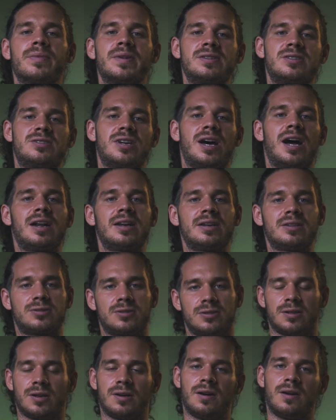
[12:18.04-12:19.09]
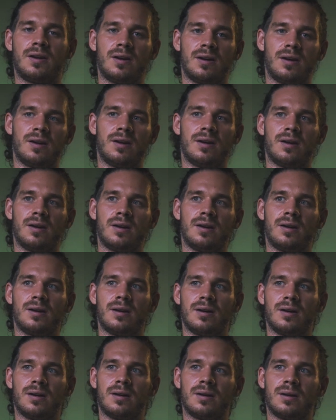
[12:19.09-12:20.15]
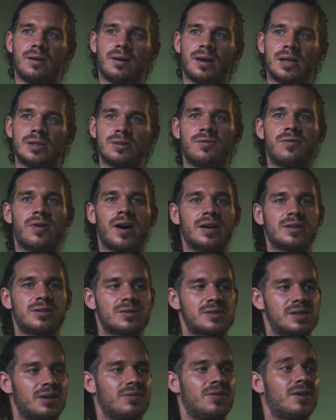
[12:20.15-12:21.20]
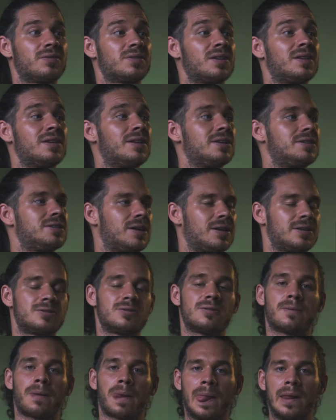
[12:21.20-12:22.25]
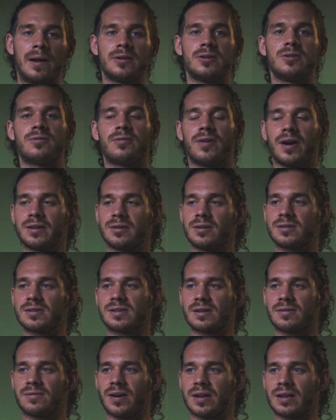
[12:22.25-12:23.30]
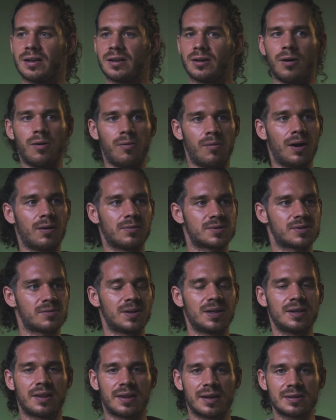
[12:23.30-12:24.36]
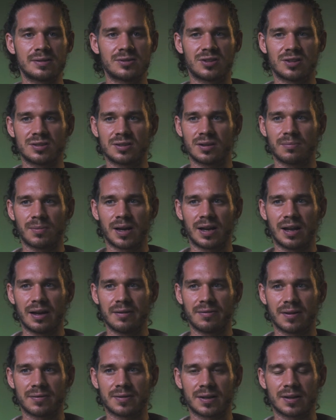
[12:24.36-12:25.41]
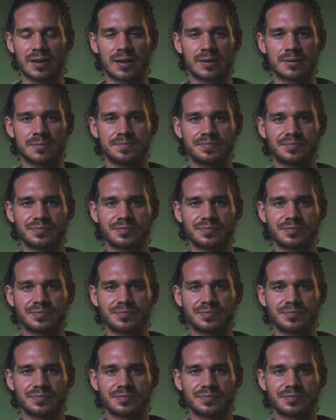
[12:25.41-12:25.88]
this challenge. And you find yourself, after the challenge, you find yourself finally, oh wow, so many things changed in my life after that.